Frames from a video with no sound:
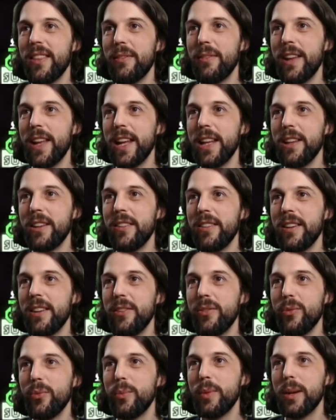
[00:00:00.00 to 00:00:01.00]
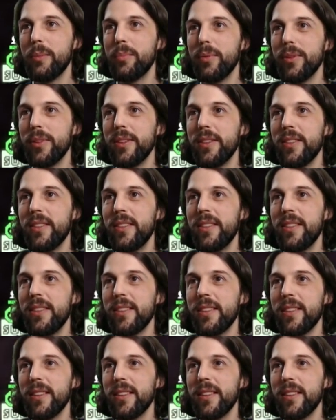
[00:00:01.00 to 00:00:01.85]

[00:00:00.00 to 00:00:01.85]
the Lanius into weapons.